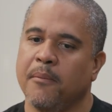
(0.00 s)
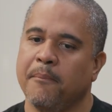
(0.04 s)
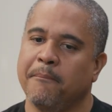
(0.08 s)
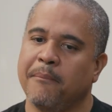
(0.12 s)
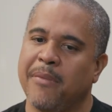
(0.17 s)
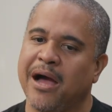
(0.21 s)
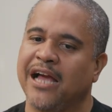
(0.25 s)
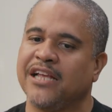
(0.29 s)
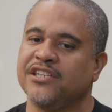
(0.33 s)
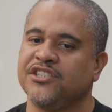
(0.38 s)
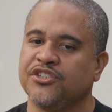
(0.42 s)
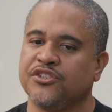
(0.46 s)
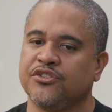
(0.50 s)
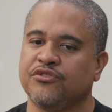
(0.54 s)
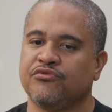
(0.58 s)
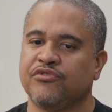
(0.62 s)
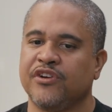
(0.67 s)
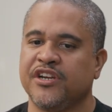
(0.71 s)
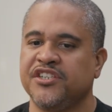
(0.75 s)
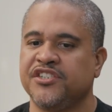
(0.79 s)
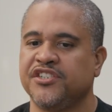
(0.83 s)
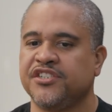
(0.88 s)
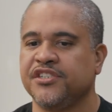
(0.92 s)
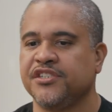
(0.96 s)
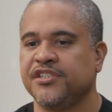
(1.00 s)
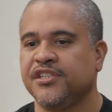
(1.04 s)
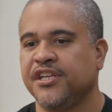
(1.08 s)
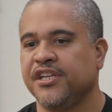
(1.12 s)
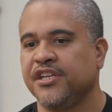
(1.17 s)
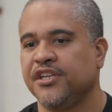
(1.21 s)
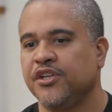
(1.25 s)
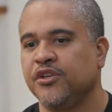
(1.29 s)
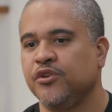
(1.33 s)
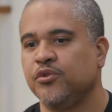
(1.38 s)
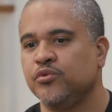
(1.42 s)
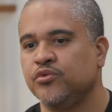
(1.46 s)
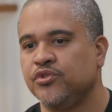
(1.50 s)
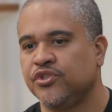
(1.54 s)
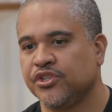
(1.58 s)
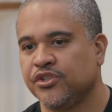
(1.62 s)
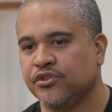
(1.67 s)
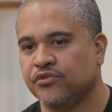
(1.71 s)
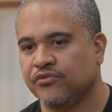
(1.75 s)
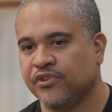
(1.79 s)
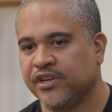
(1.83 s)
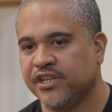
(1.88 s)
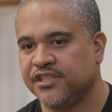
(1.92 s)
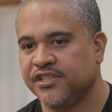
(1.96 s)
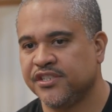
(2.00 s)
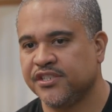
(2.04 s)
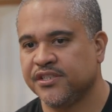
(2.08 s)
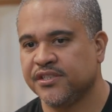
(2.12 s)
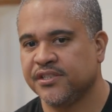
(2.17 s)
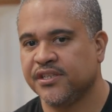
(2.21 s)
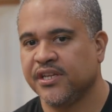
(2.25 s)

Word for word: my generation and the new mm-hmm. generation.